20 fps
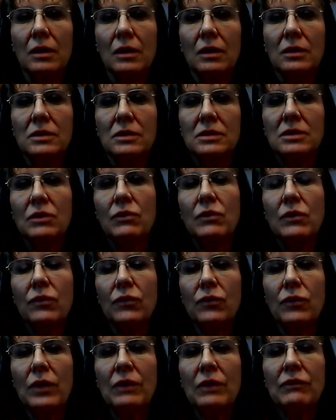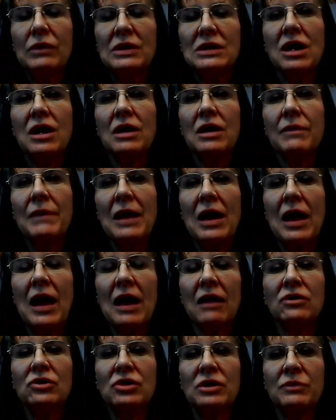So when we talk about
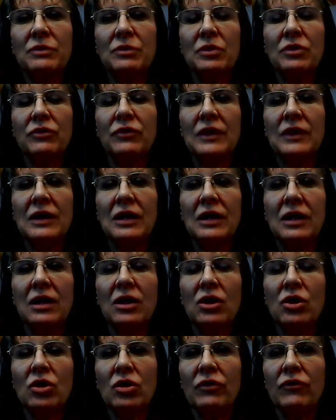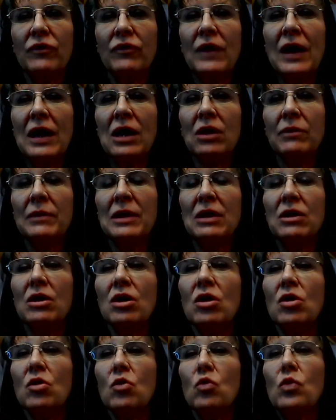allergy-proofing your environment,
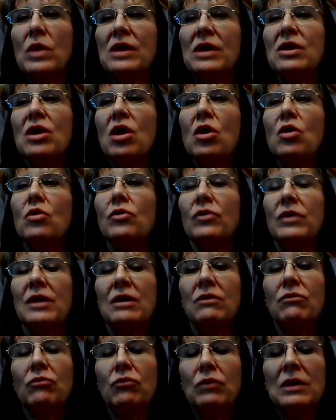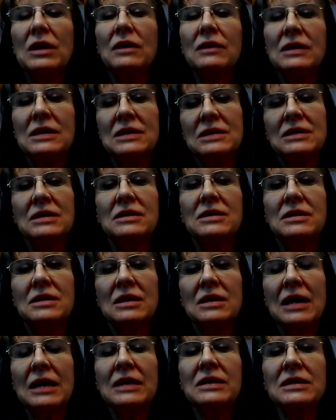we know that really since the
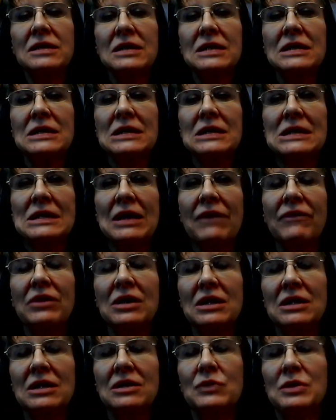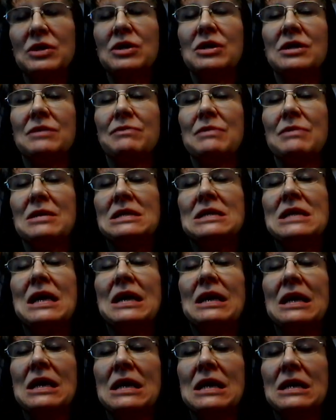1970s, which has been
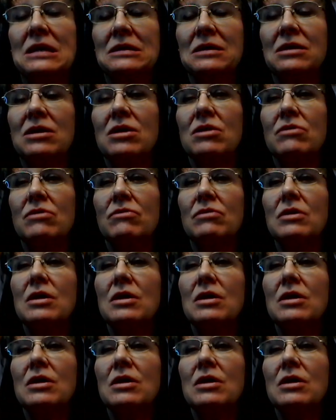decades ago,